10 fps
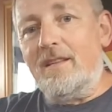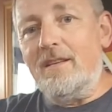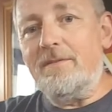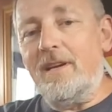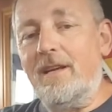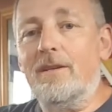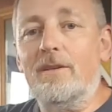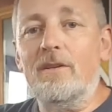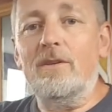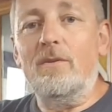This fella
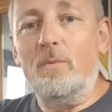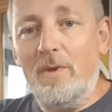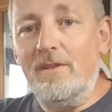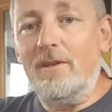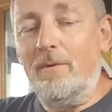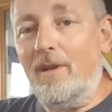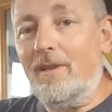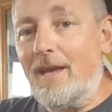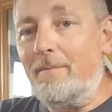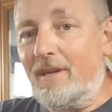here will do all
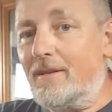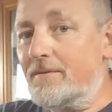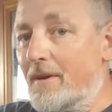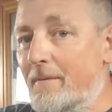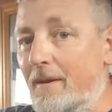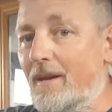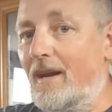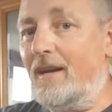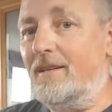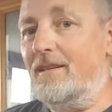them things for me,
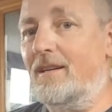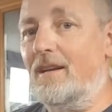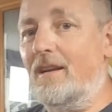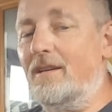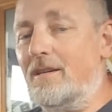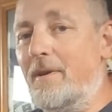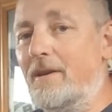and to